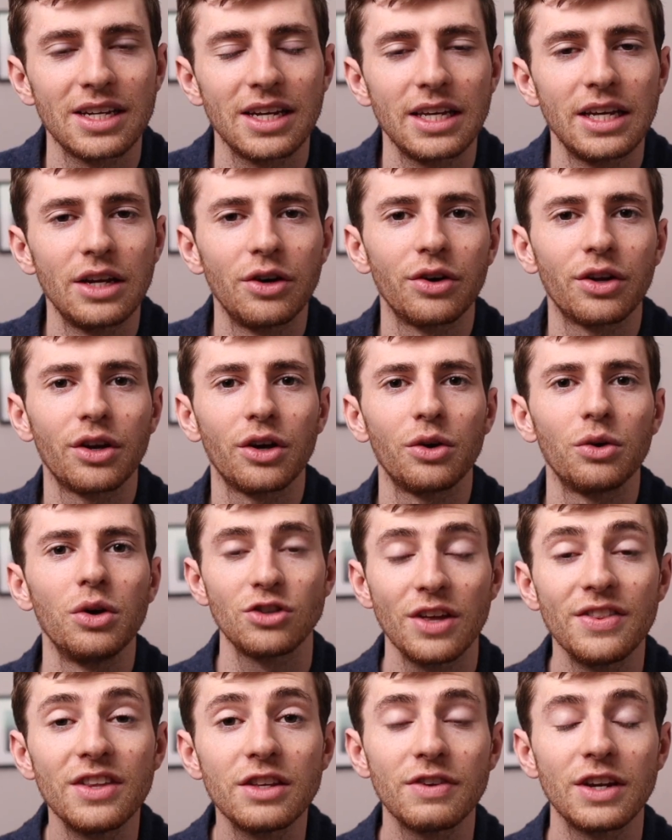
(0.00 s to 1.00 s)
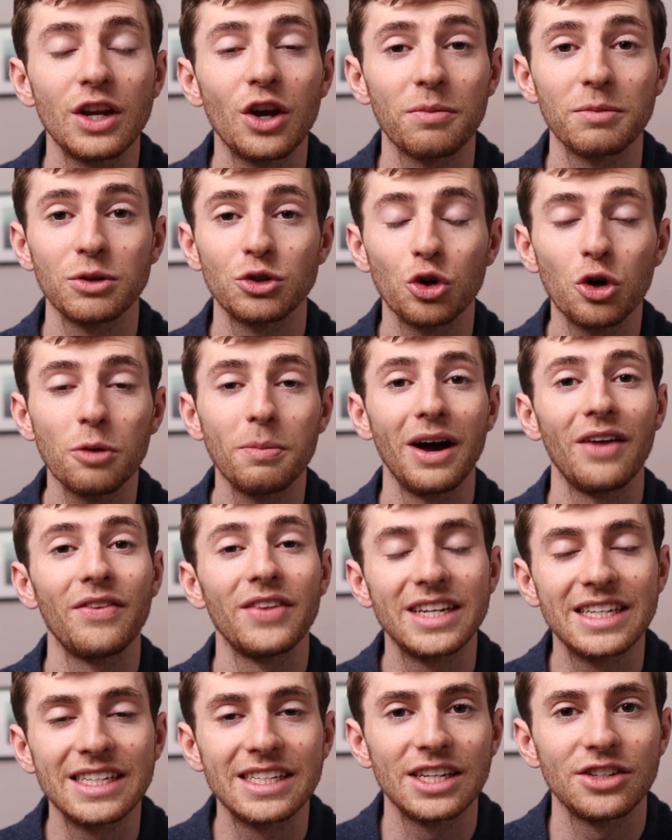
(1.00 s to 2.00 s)
a year ago. So in this video, I'm going to talk about
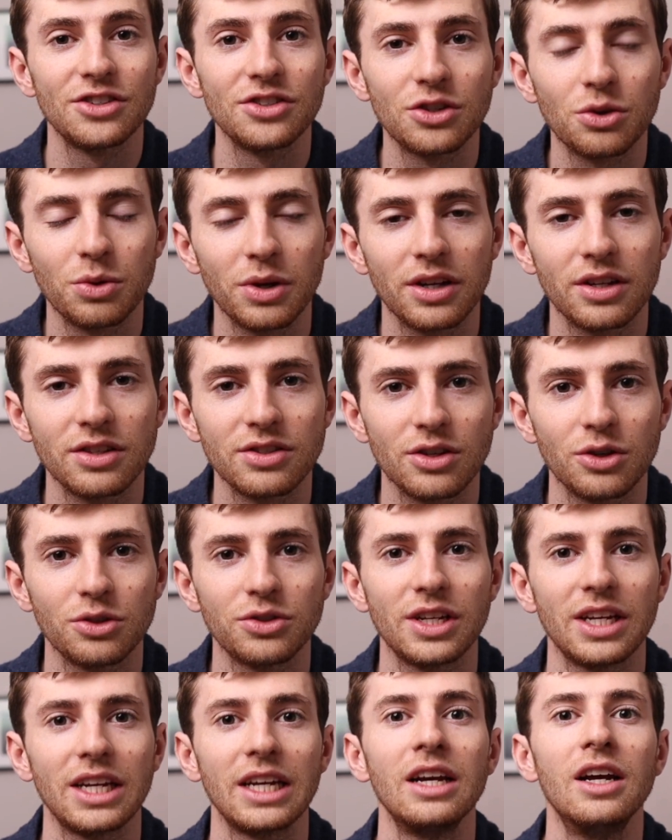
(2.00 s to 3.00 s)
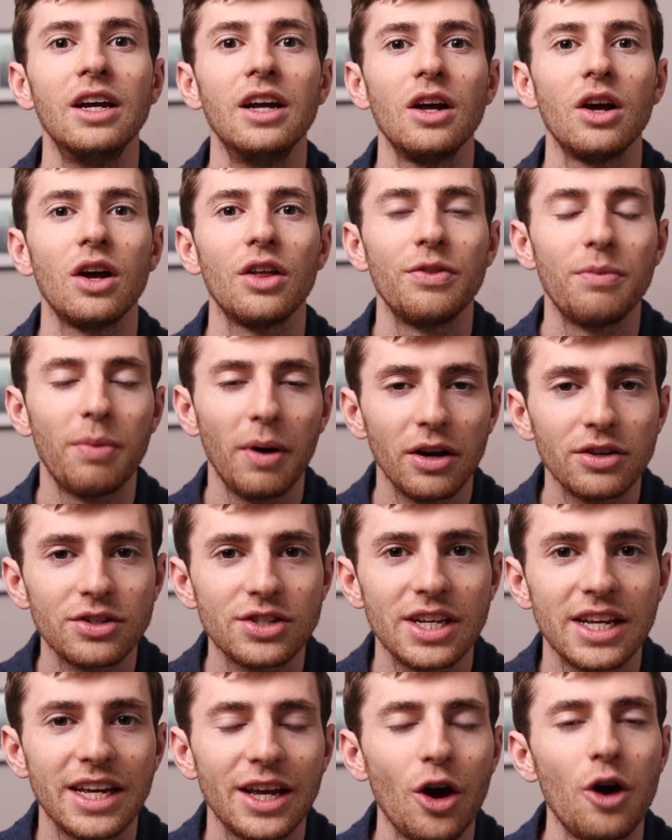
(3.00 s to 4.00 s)
the decision to quit consulting, the
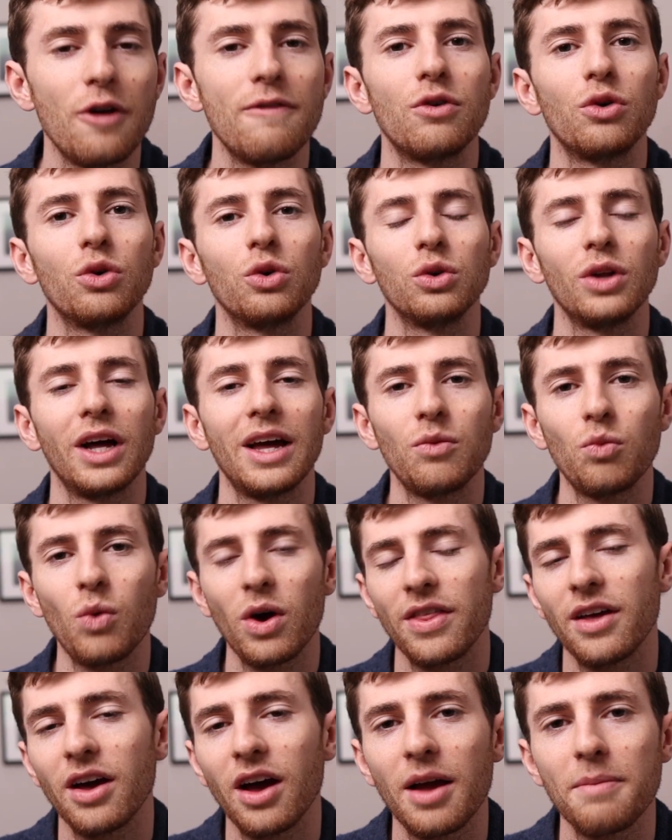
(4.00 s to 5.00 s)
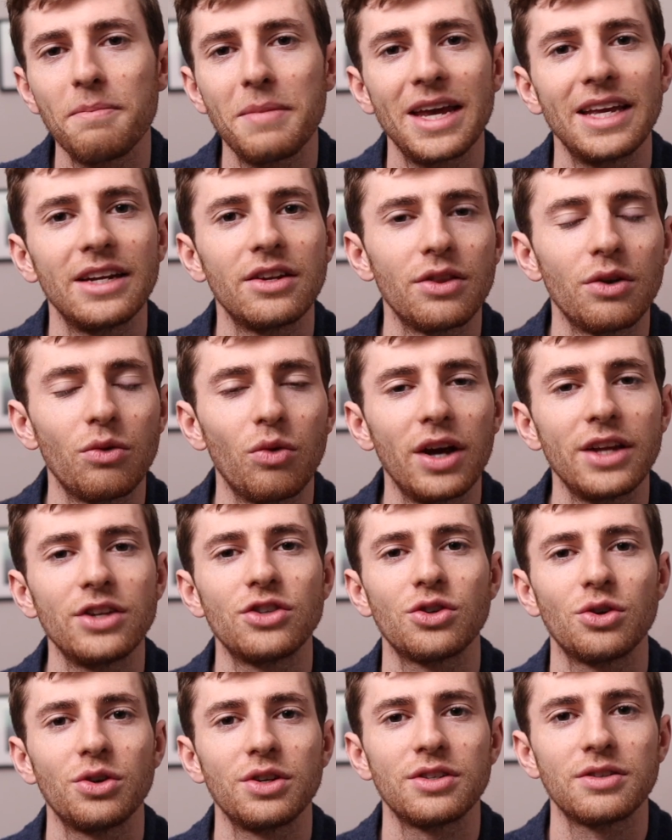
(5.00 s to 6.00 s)
past year overall, and whether I made the right
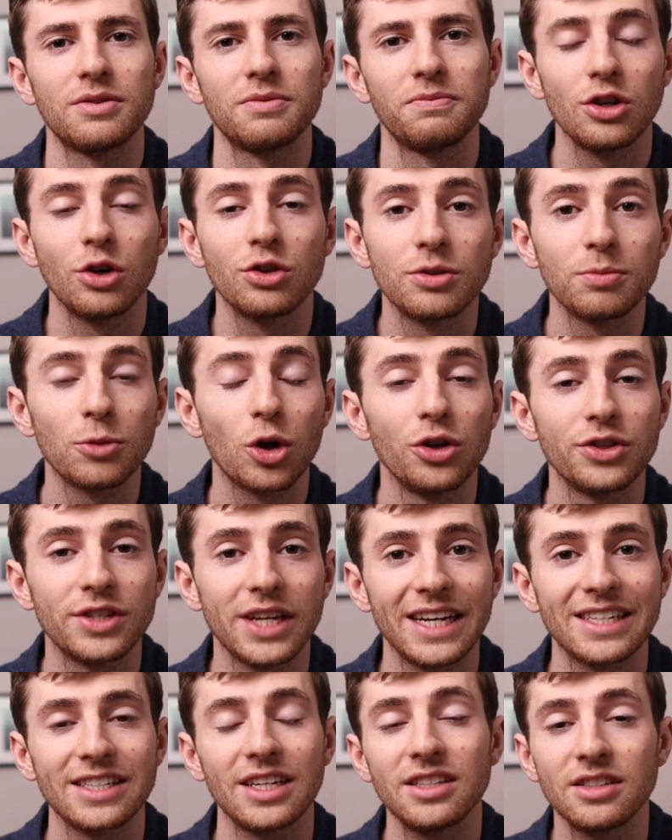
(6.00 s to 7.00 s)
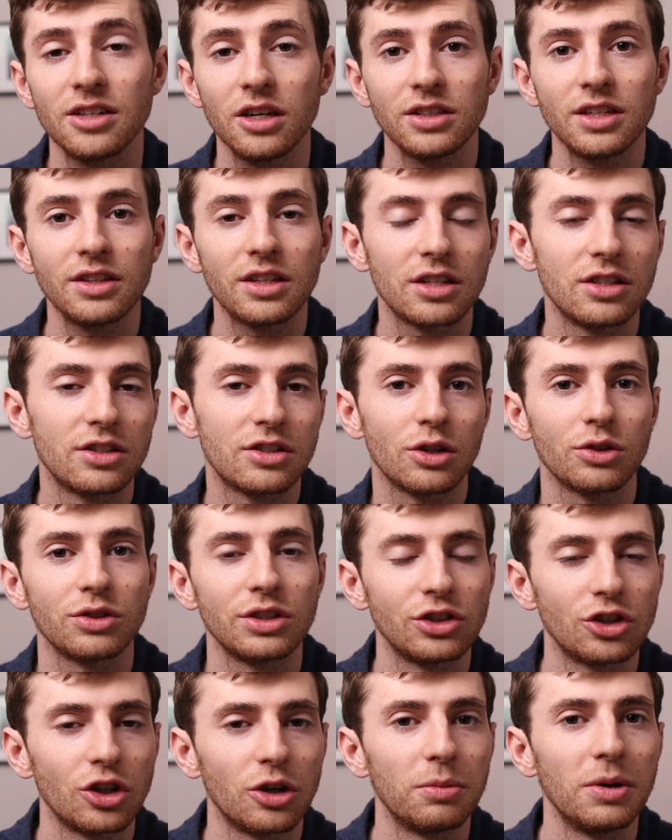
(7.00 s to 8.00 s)
choice. So some context, I started the
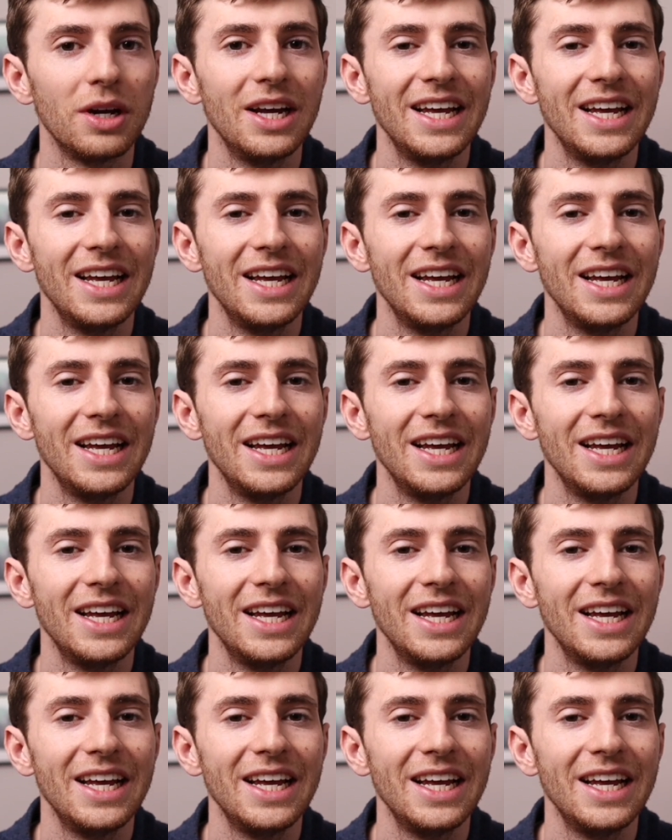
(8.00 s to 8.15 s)
consulting job